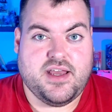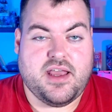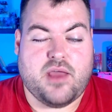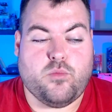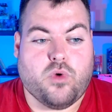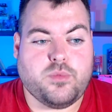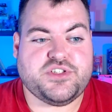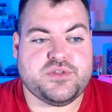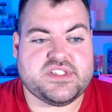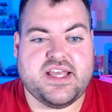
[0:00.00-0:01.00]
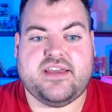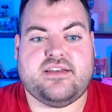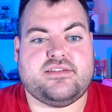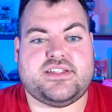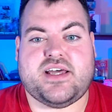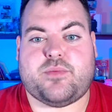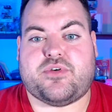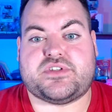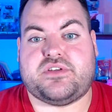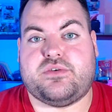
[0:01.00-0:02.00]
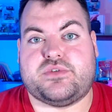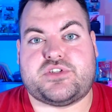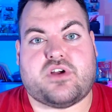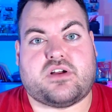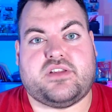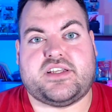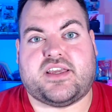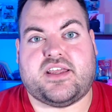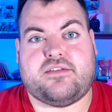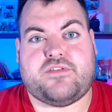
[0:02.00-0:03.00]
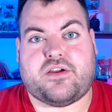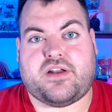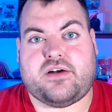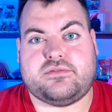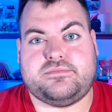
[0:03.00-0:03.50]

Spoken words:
And what would you say to that person who's struggling to get it figured out?